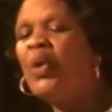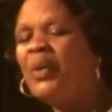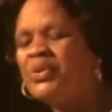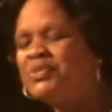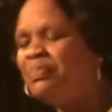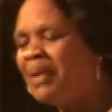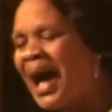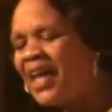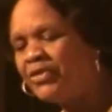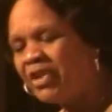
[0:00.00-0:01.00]
What was
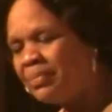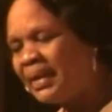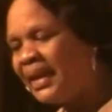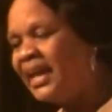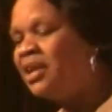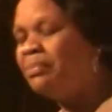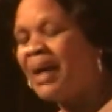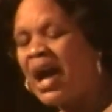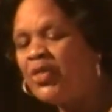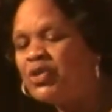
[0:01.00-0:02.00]
bothering me, and it
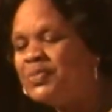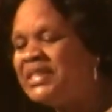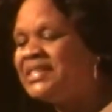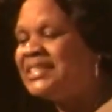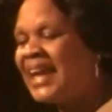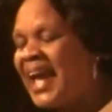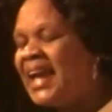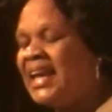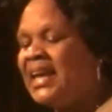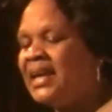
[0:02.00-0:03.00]
bothers me
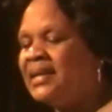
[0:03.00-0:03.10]
today,